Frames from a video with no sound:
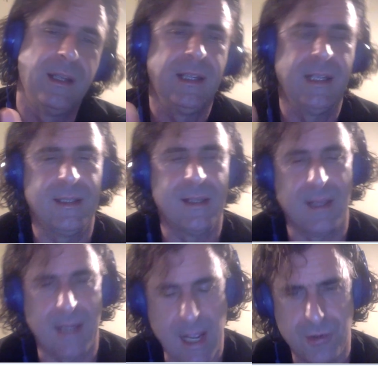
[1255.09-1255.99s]
into the
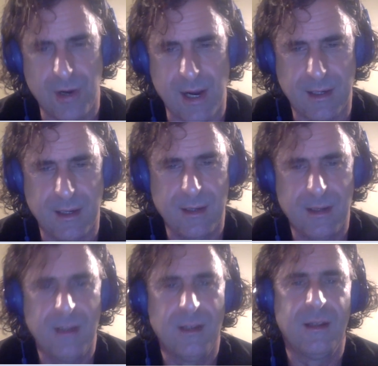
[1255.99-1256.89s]
contract
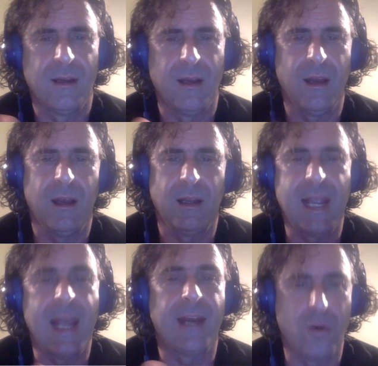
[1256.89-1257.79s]

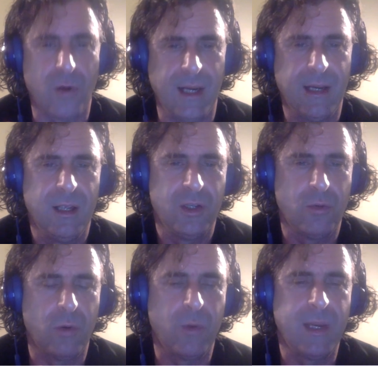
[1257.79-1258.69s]
category
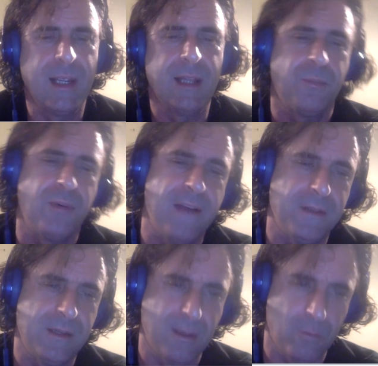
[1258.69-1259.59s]
to where we can get the
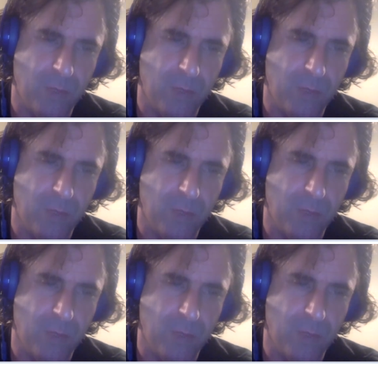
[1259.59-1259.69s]
profits that we